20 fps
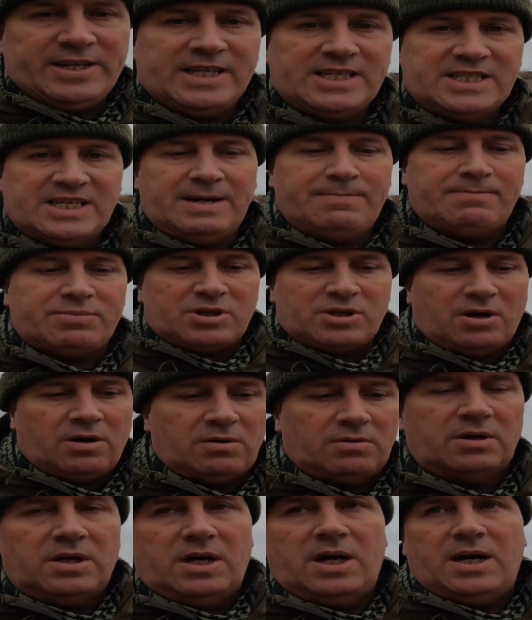tips
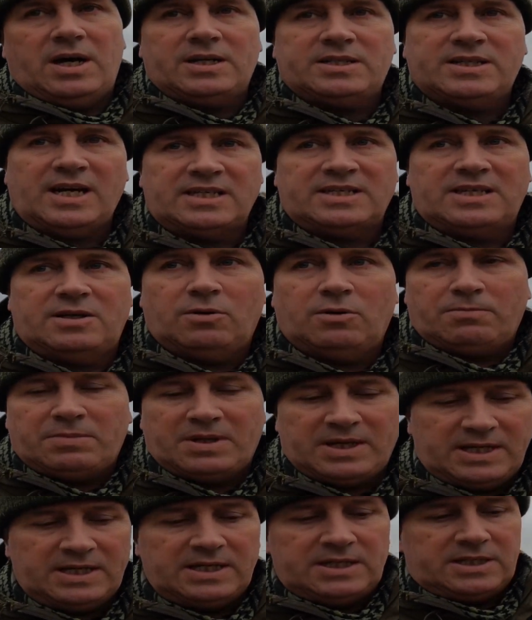on setting up
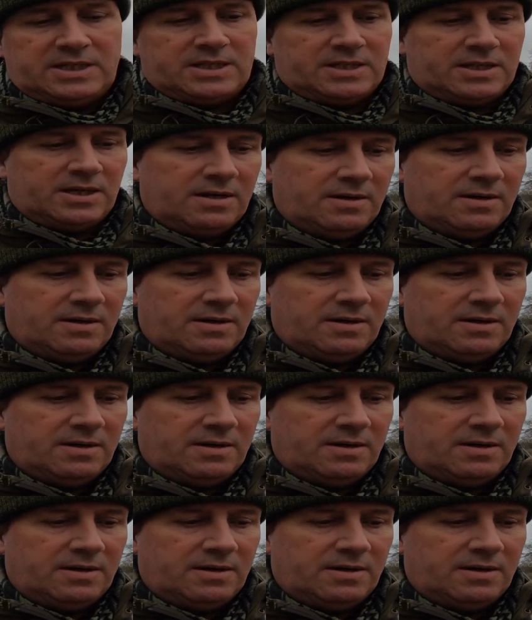these